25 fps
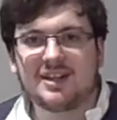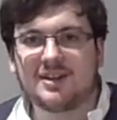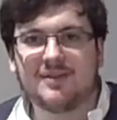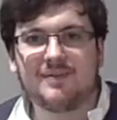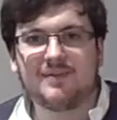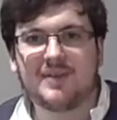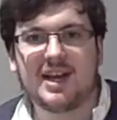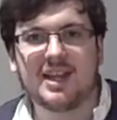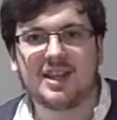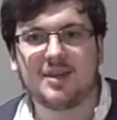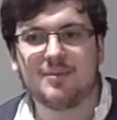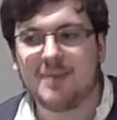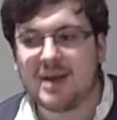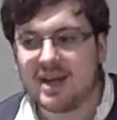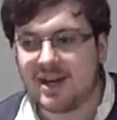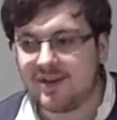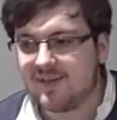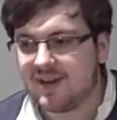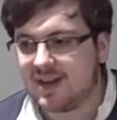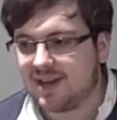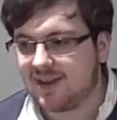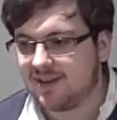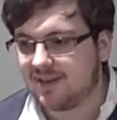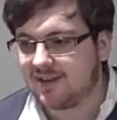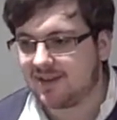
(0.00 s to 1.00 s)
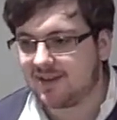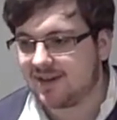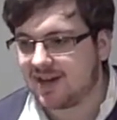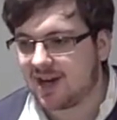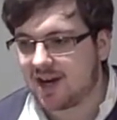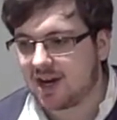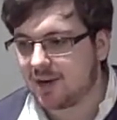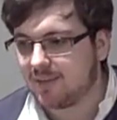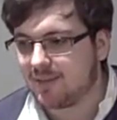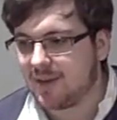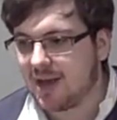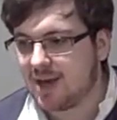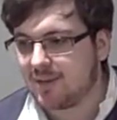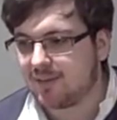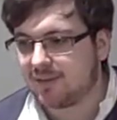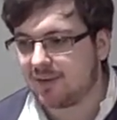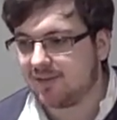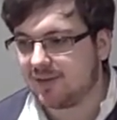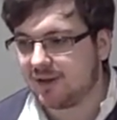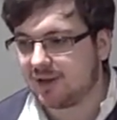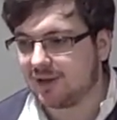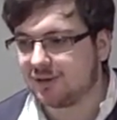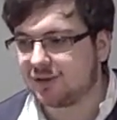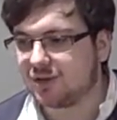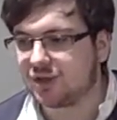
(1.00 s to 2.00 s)
In fact, the main event in the entire
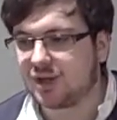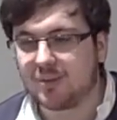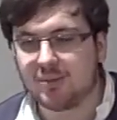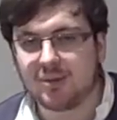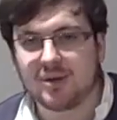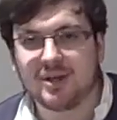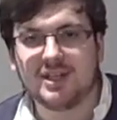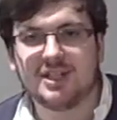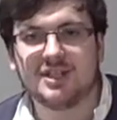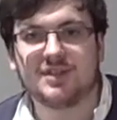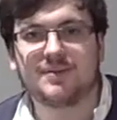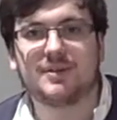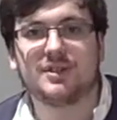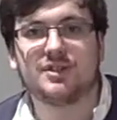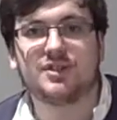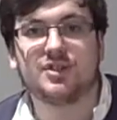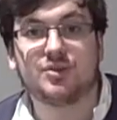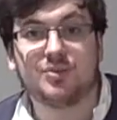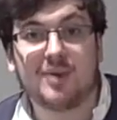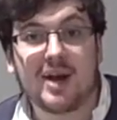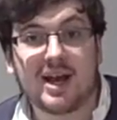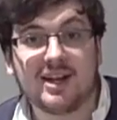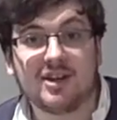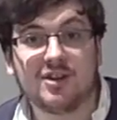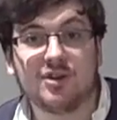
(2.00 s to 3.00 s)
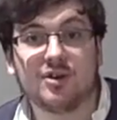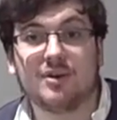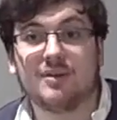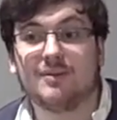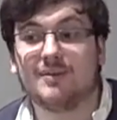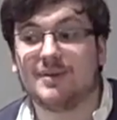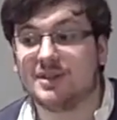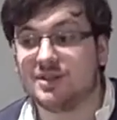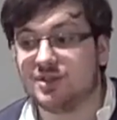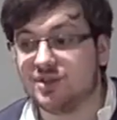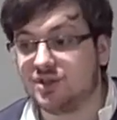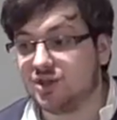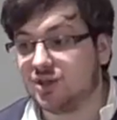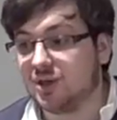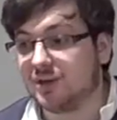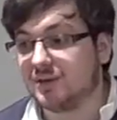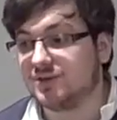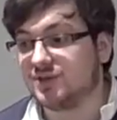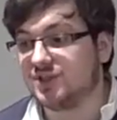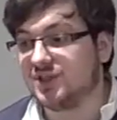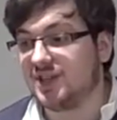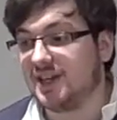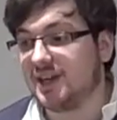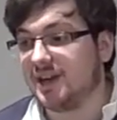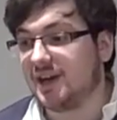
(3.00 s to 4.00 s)
pay-per-view, Triple H versus Randy Orton versus John
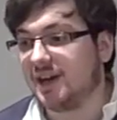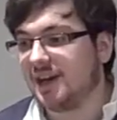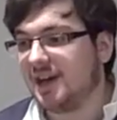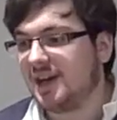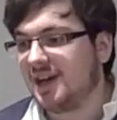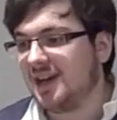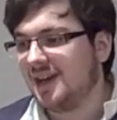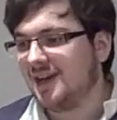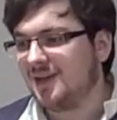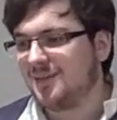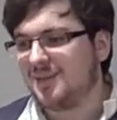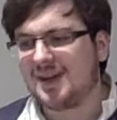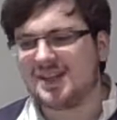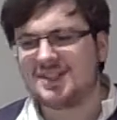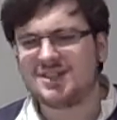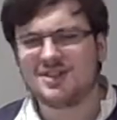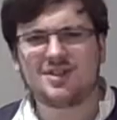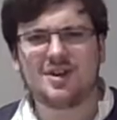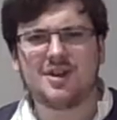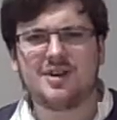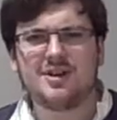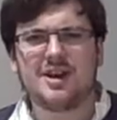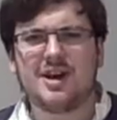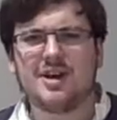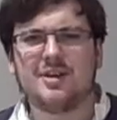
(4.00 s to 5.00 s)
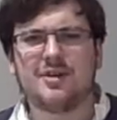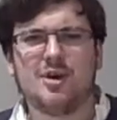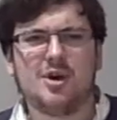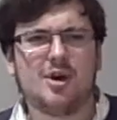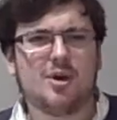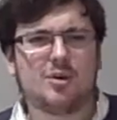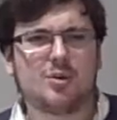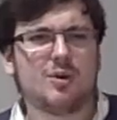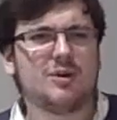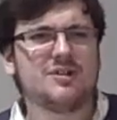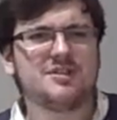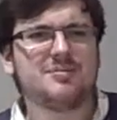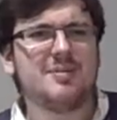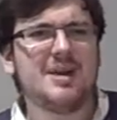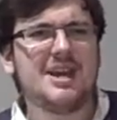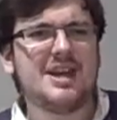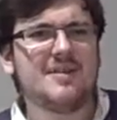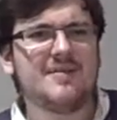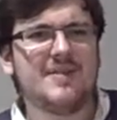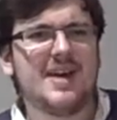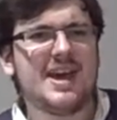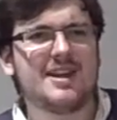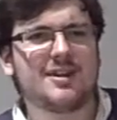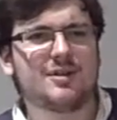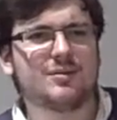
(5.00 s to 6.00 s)
Cena. But as it turned out, Raw's main
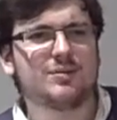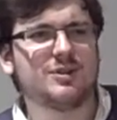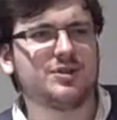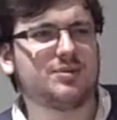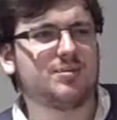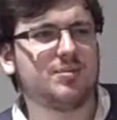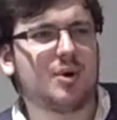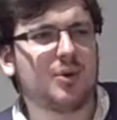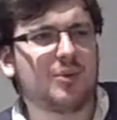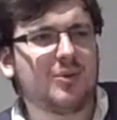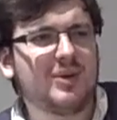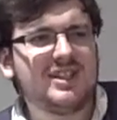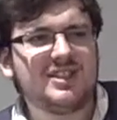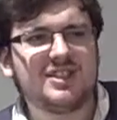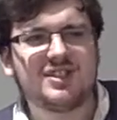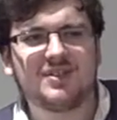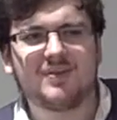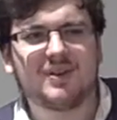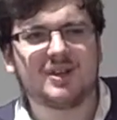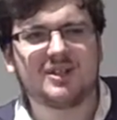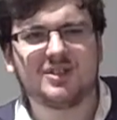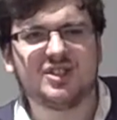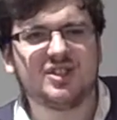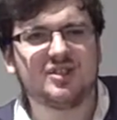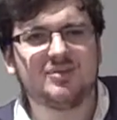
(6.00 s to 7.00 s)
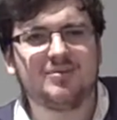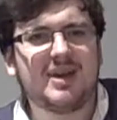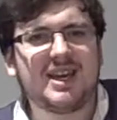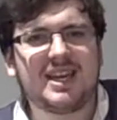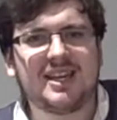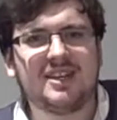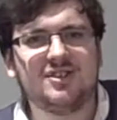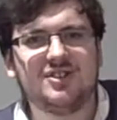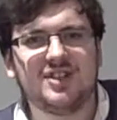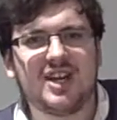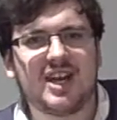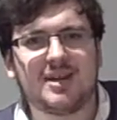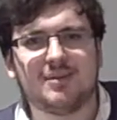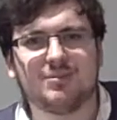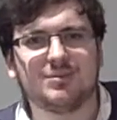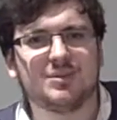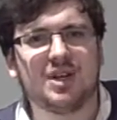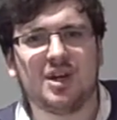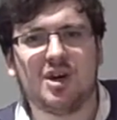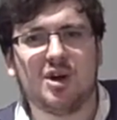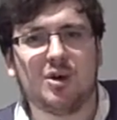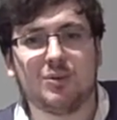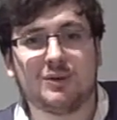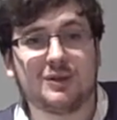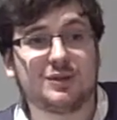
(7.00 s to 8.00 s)
event was Maryse versus Mickie James,
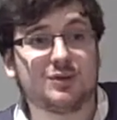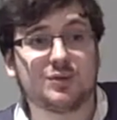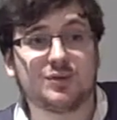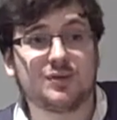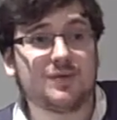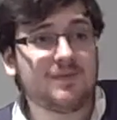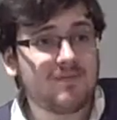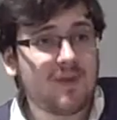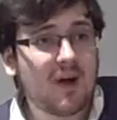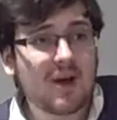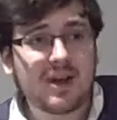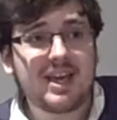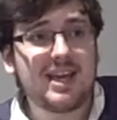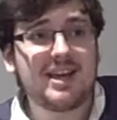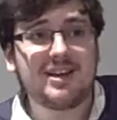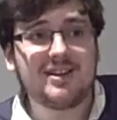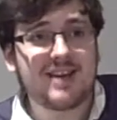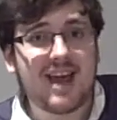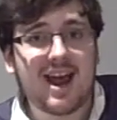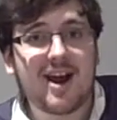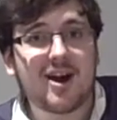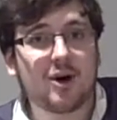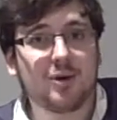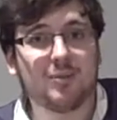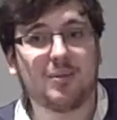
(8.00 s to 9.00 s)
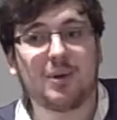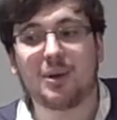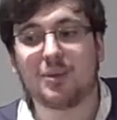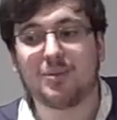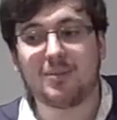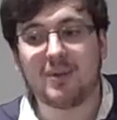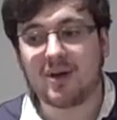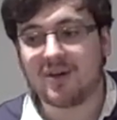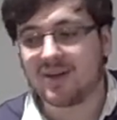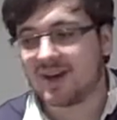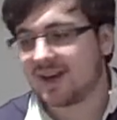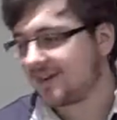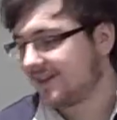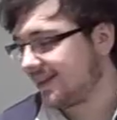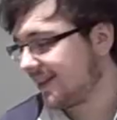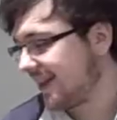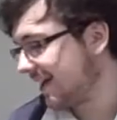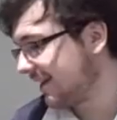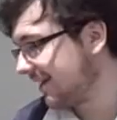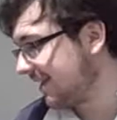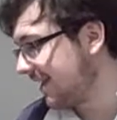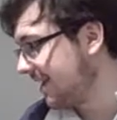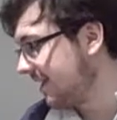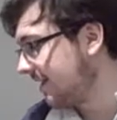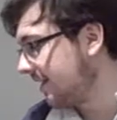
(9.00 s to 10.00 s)
which was fucking terrible, but I'll get to
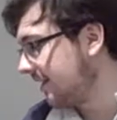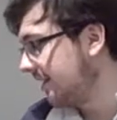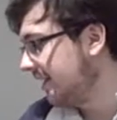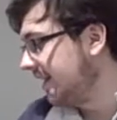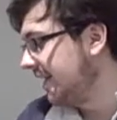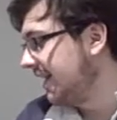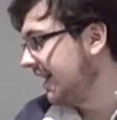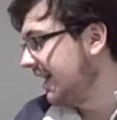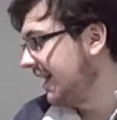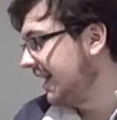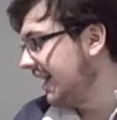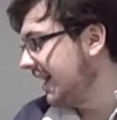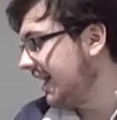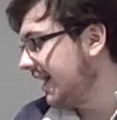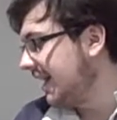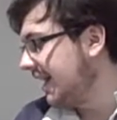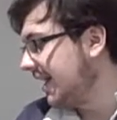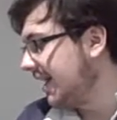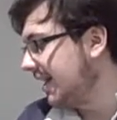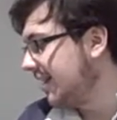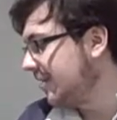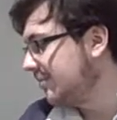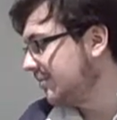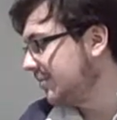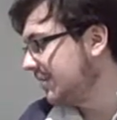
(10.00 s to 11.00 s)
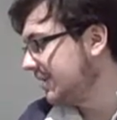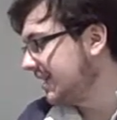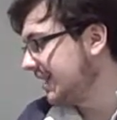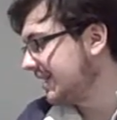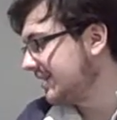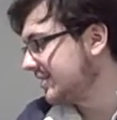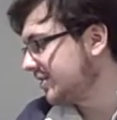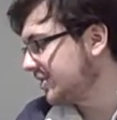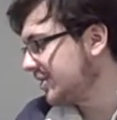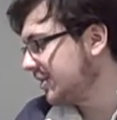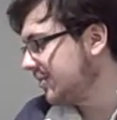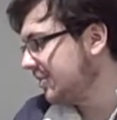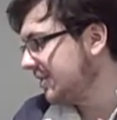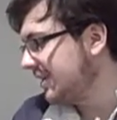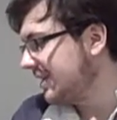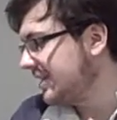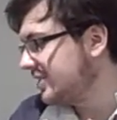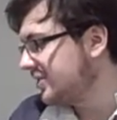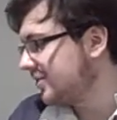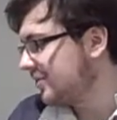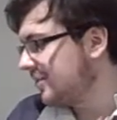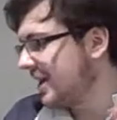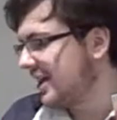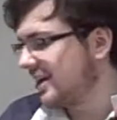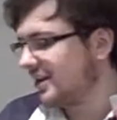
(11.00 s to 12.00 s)
that later. But yes, Triple
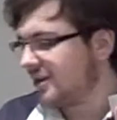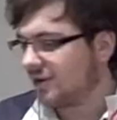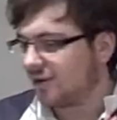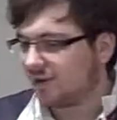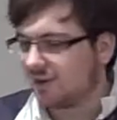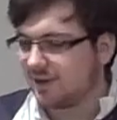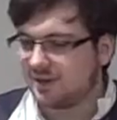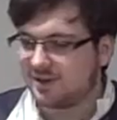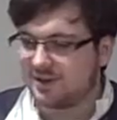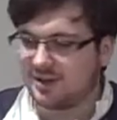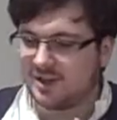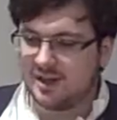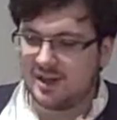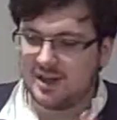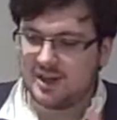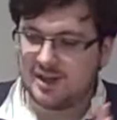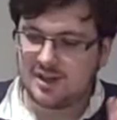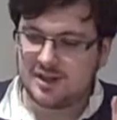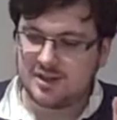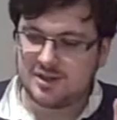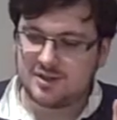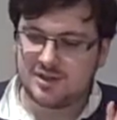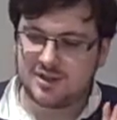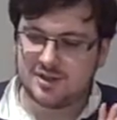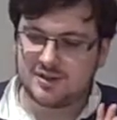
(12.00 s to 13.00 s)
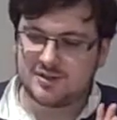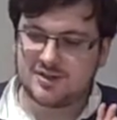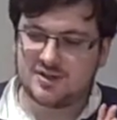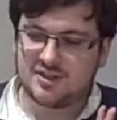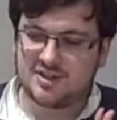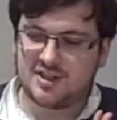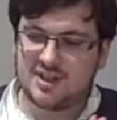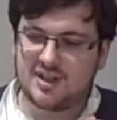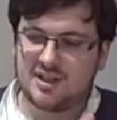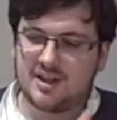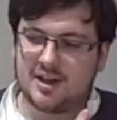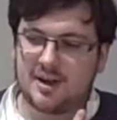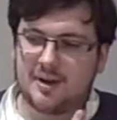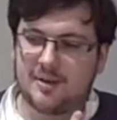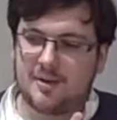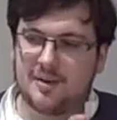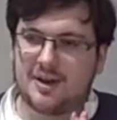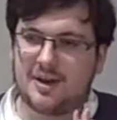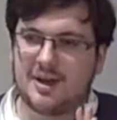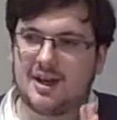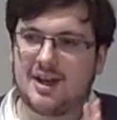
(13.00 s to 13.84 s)
H, Randy Orton, John Cena.